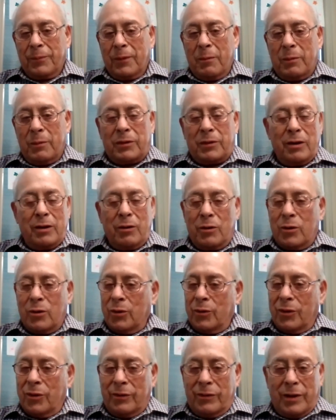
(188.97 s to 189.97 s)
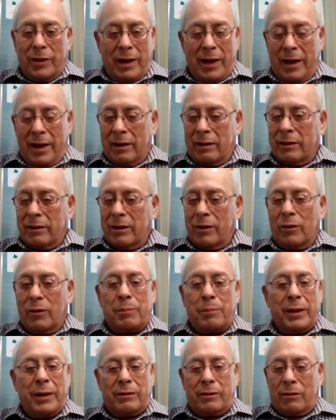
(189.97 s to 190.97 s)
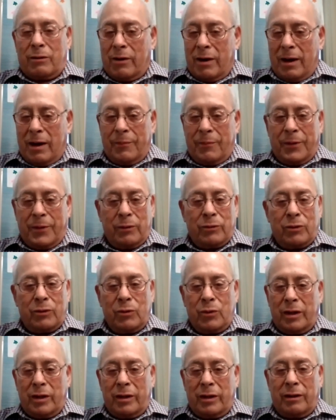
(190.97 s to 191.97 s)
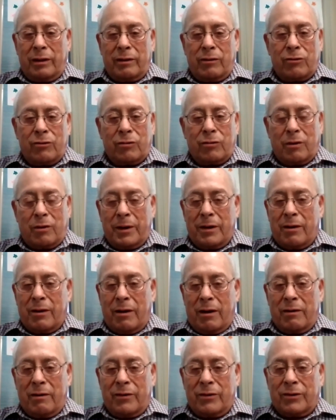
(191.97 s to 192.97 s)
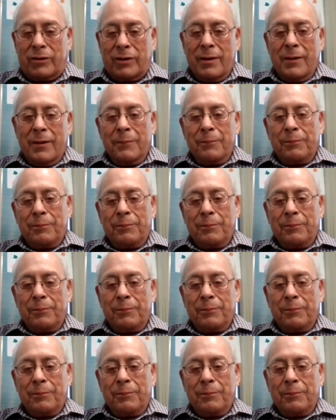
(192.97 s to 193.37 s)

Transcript: but they don't own the land, they don't plant the crop, they don't do anything. They just come in and harvest.